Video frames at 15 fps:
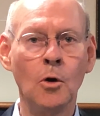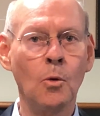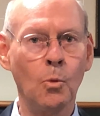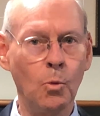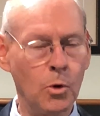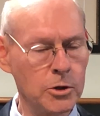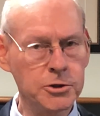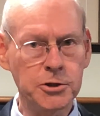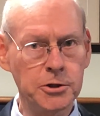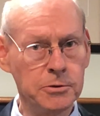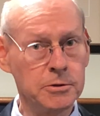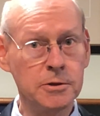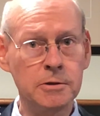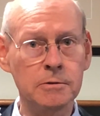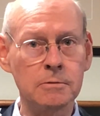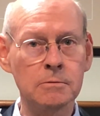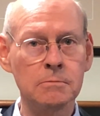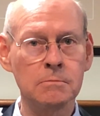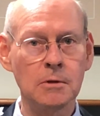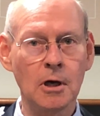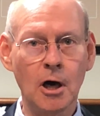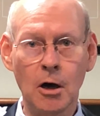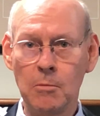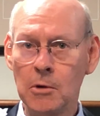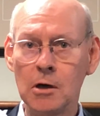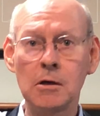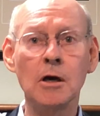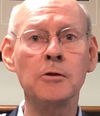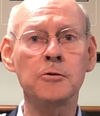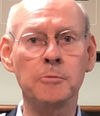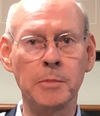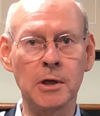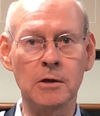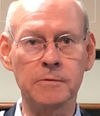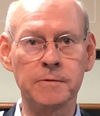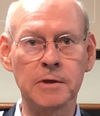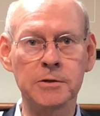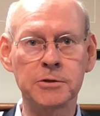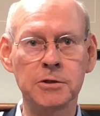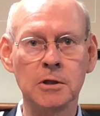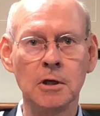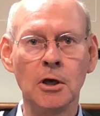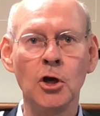Once you do, among other benefits,